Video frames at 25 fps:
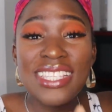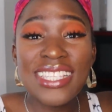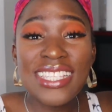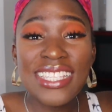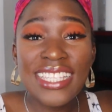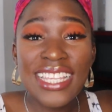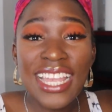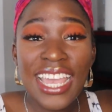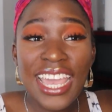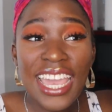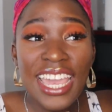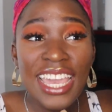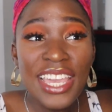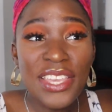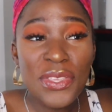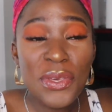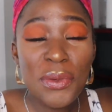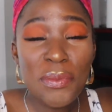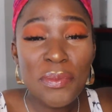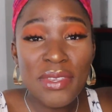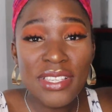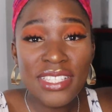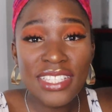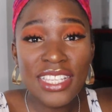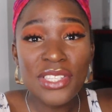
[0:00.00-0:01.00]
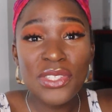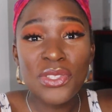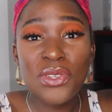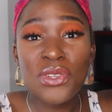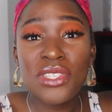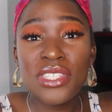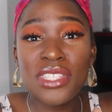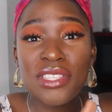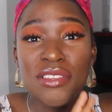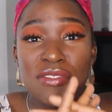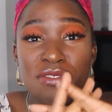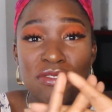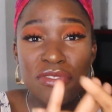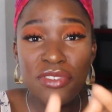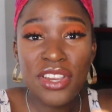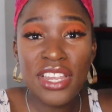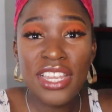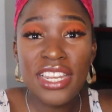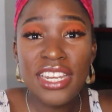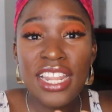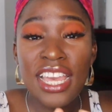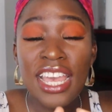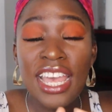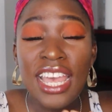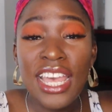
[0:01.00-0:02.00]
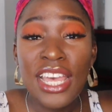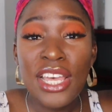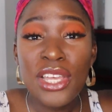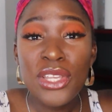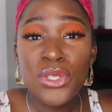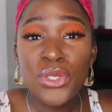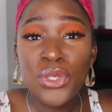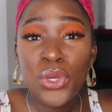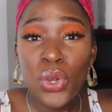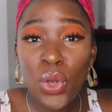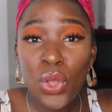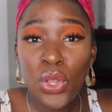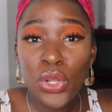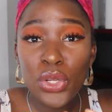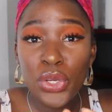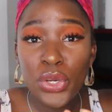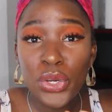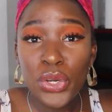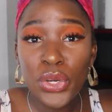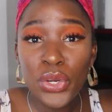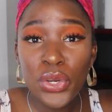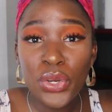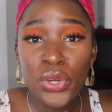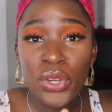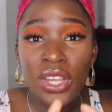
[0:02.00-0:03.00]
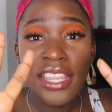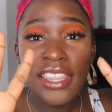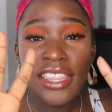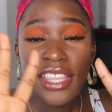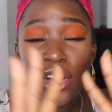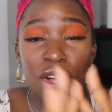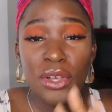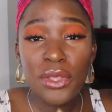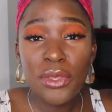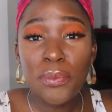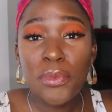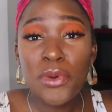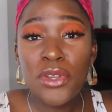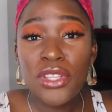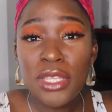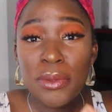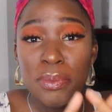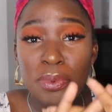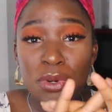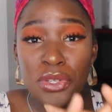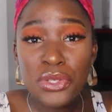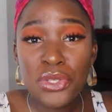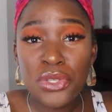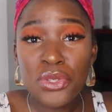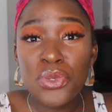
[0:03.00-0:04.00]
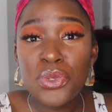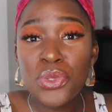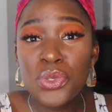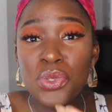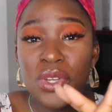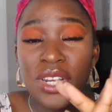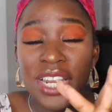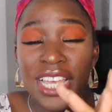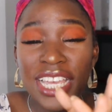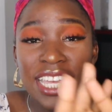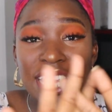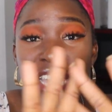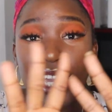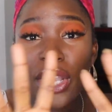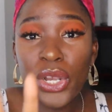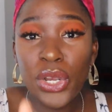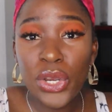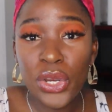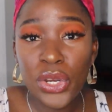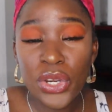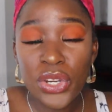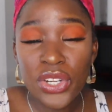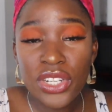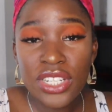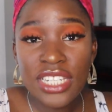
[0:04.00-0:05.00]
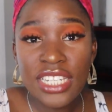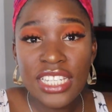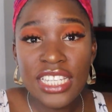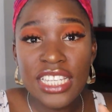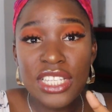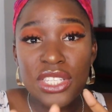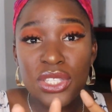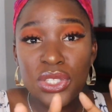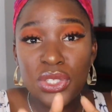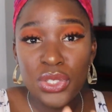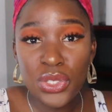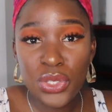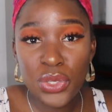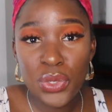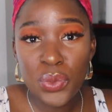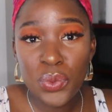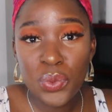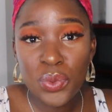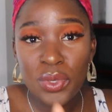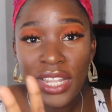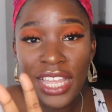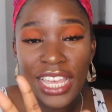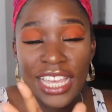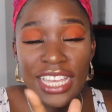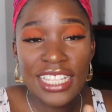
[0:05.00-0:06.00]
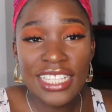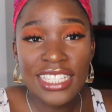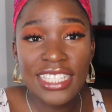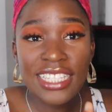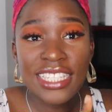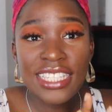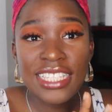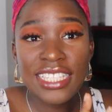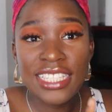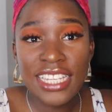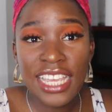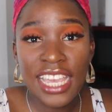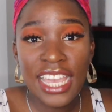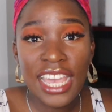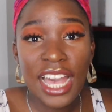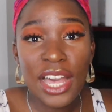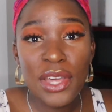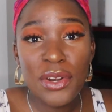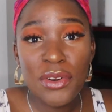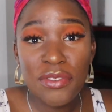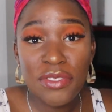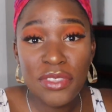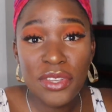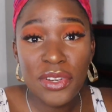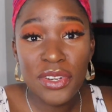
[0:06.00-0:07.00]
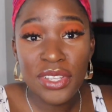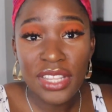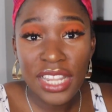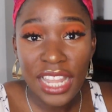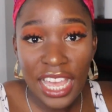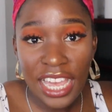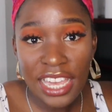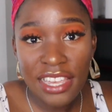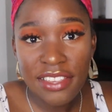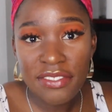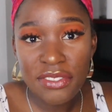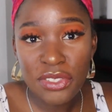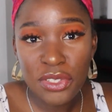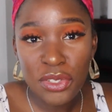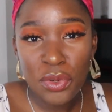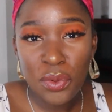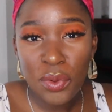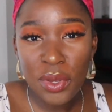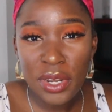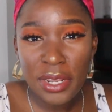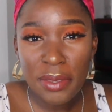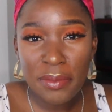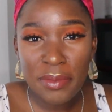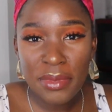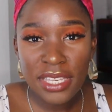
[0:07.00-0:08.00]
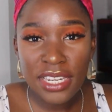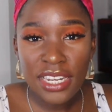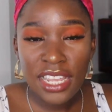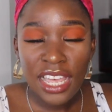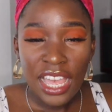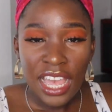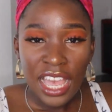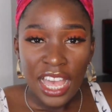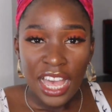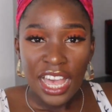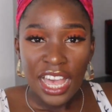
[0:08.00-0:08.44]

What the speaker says: Stay in your business, because the friend told her the only person who's gonna get hurt is you. Like, stay out of their lives, you know what I mean?